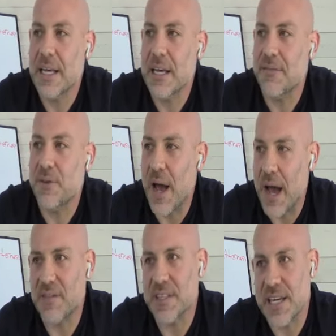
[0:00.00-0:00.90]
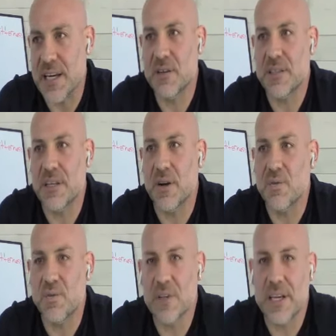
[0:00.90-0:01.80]
if you have this
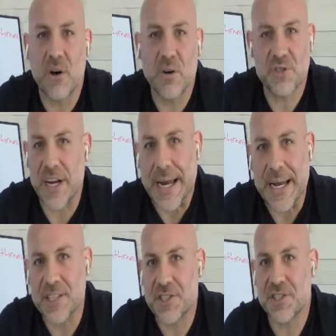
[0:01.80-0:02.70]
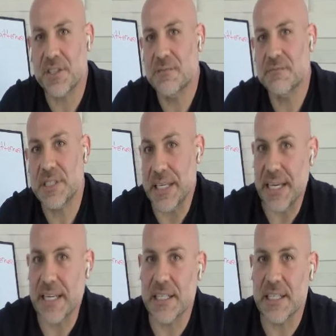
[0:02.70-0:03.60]
really ultra aged
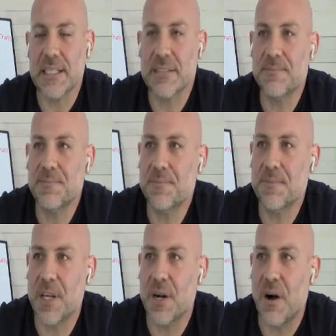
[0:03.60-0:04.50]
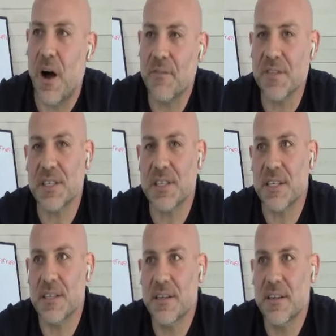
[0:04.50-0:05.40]
tequila,
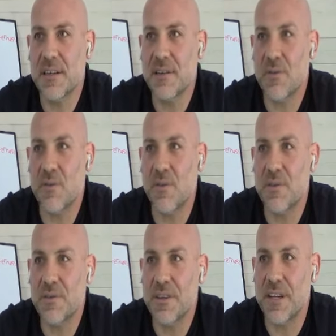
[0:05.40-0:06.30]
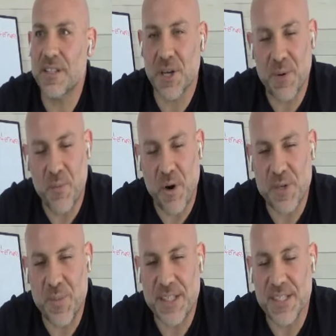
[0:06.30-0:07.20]
obviously it's going to be more
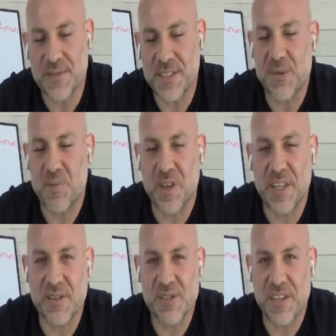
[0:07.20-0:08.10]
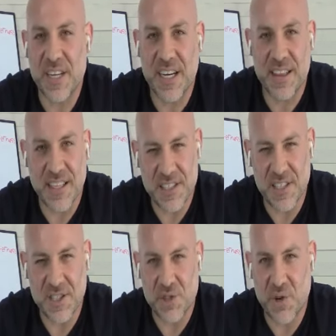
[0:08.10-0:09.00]
expensive. And typically those are the kind of things that
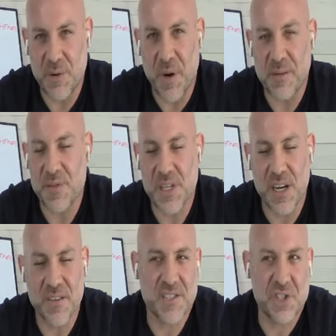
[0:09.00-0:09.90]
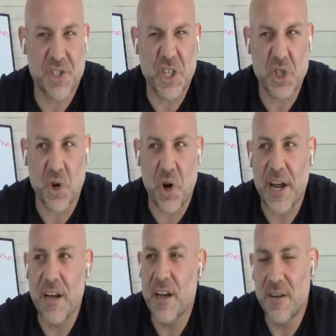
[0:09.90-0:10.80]
you just drink by themselves and just enjoy
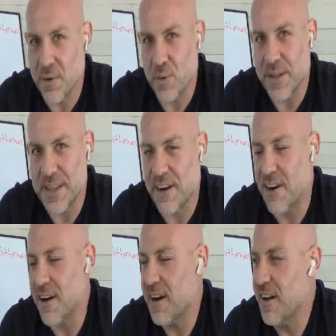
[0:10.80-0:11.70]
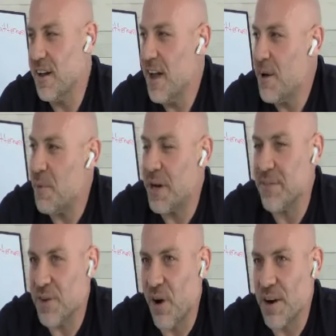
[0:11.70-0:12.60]
for what they are. But
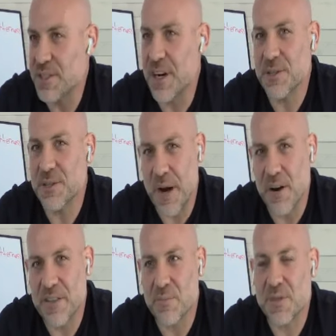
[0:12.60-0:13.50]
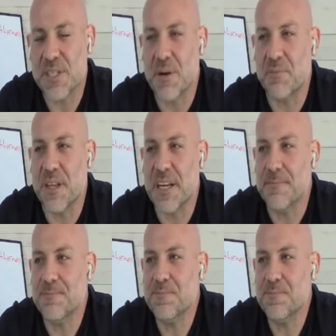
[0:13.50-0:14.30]
if you are trying to pair them with something,